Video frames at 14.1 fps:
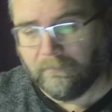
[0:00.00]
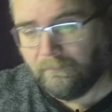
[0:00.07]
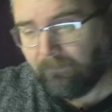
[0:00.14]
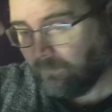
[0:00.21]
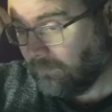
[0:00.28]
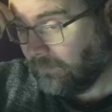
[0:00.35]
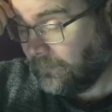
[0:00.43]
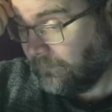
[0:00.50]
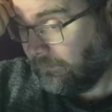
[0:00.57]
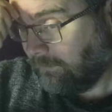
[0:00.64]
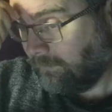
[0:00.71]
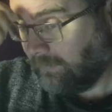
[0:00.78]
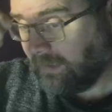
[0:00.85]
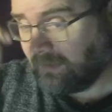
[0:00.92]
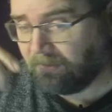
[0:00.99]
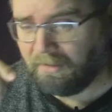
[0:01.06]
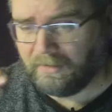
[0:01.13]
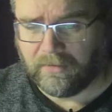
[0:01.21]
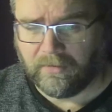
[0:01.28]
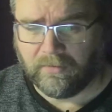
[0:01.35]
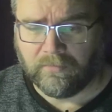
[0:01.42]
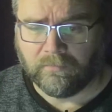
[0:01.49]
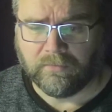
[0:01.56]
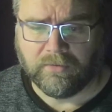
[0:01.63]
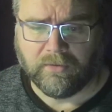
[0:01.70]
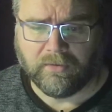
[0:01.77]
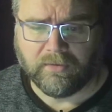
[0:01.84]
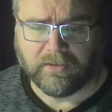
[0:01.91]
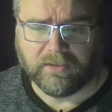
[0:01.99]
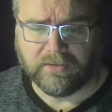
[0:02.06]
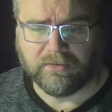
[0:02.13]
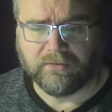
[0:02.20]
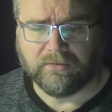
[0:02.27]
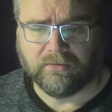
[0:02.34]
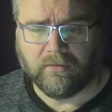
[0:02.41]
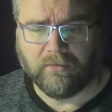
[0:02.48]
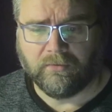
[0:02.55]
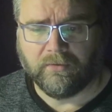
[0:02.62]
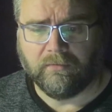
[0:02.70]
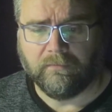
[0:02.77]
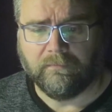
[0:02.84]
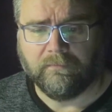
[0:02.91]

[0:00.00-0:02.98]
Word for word: for for that. So you can go through and turn things on and off,